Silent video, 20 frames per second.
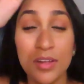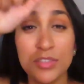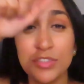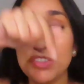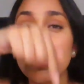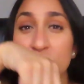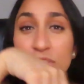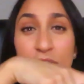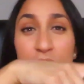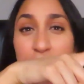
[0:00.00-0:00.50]

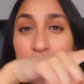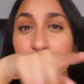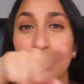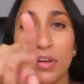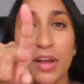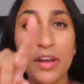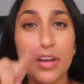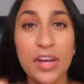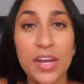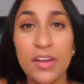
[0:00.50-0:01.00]
just looking
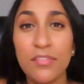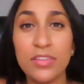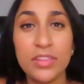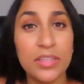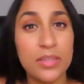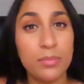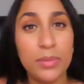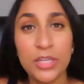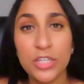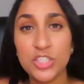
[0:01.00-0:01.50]
around at
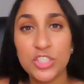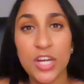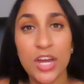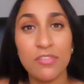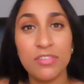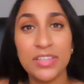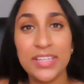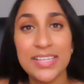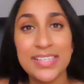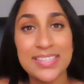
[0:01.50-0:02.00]
everything, making sure
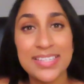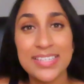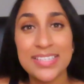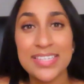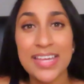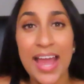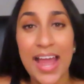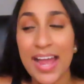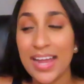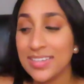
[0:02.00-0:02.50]
everything's
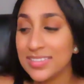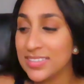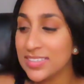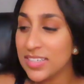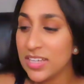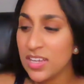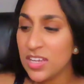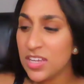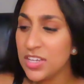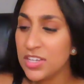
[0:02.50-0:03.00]
intact.
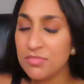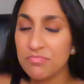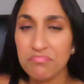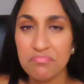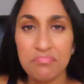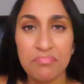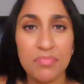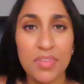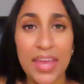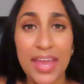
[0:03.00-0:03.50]

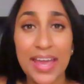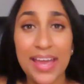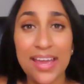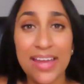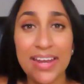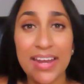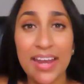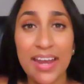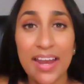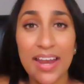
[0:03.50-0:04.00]

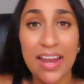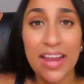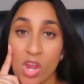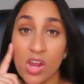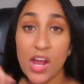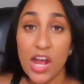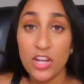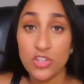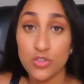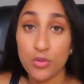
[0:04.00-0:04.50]
And
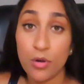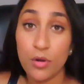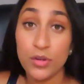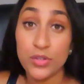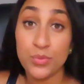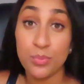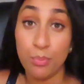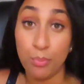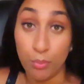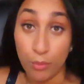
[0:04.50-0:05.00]
a drawer
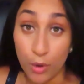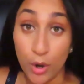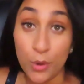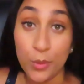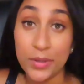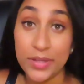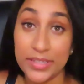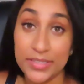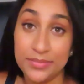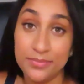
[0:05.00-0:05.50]
is
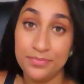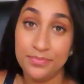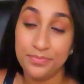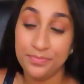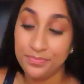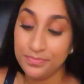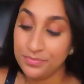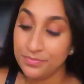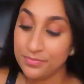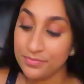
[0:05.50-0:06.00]
broken.
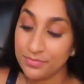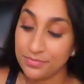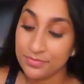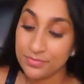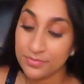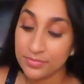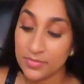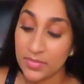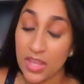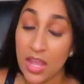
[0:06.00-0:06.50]

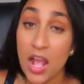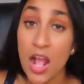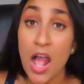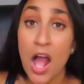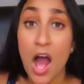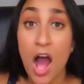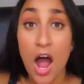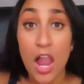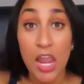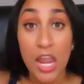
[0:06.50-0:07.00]

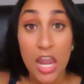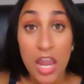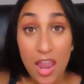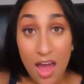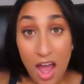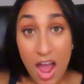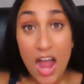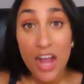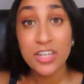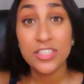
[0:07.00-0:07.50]
A
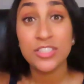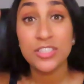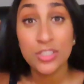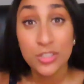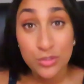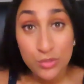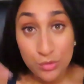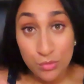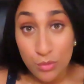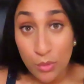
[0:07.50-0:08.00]
locked
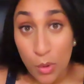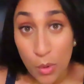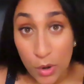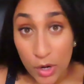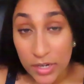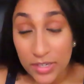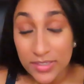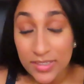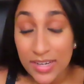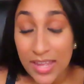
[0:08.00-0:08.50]

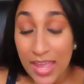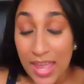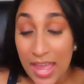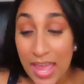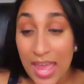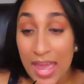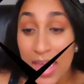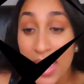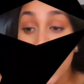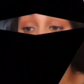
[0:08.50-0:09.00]
drawer
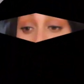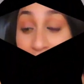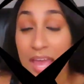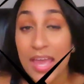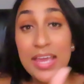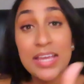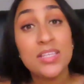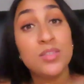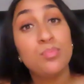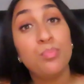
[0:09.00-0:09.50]

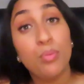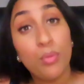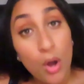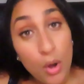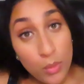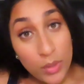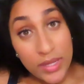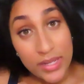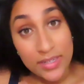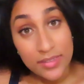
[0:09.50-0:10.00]
is
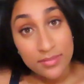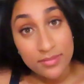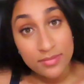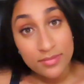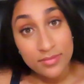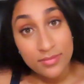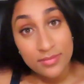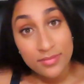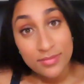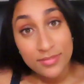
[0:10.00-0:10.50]
broken.
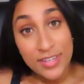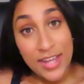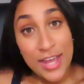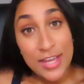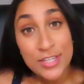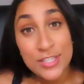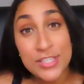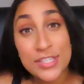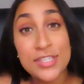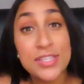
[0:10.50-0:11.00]

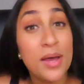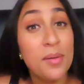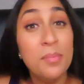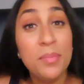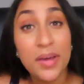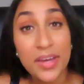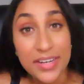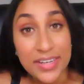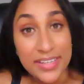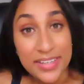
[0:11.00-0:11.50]

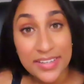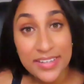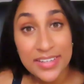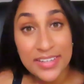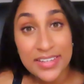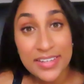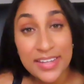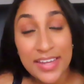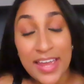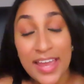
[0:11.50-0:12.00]
Somebody
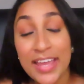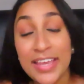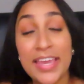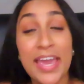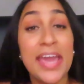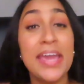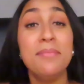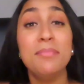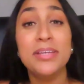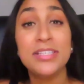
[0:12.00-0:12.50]

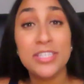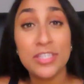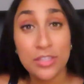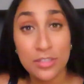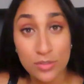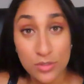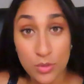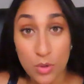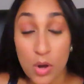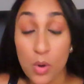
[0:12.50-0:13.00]
came into the
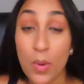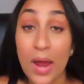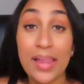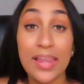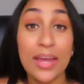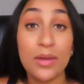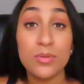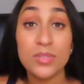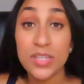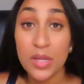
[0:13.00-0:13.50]
store while
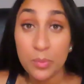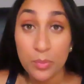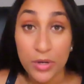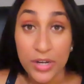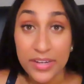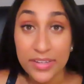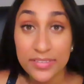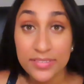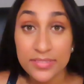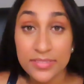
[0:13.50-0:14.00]
I was on
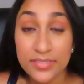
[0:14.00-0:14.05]
break.